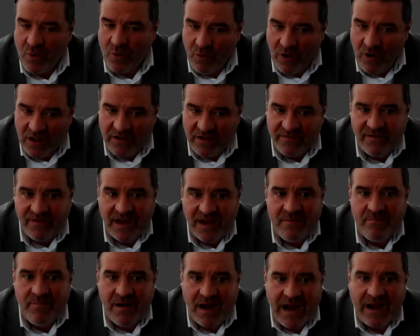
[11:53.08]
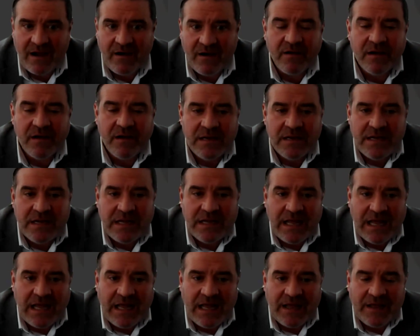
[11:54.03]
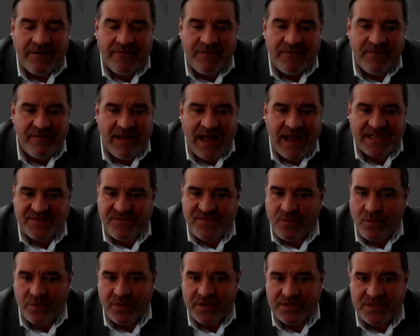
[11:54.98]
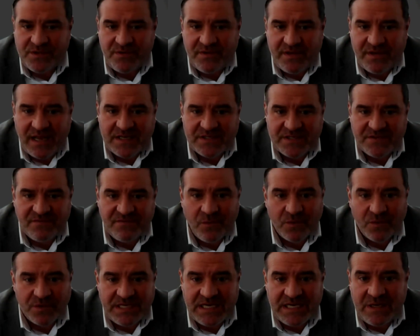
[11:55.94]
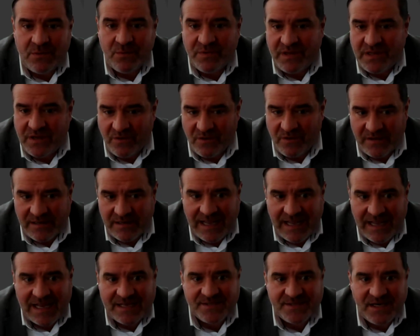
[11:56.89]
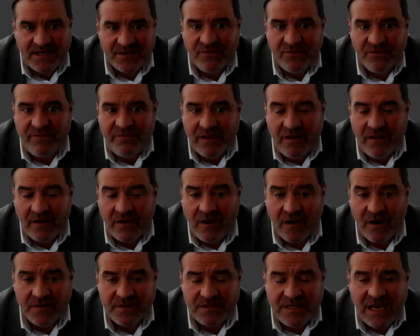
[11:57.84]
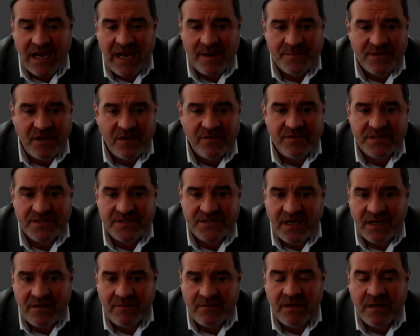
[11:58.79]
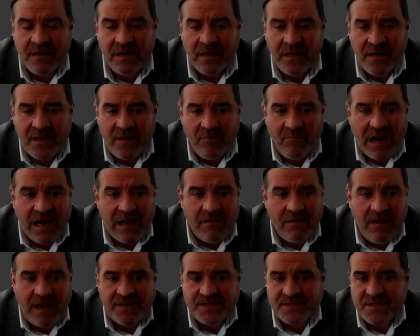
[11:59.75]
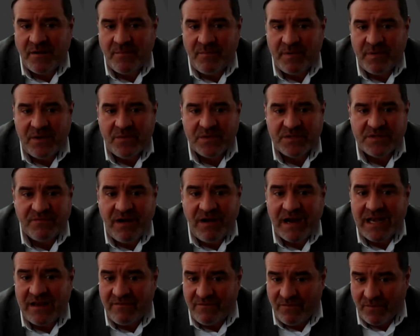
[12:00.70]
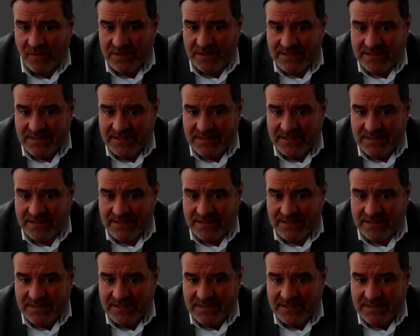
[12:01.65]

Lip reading: a qualified buyer. If you fast forward to 2014, when the oil and gas sector fell on hard times, all of a sudden my client's company was fighting for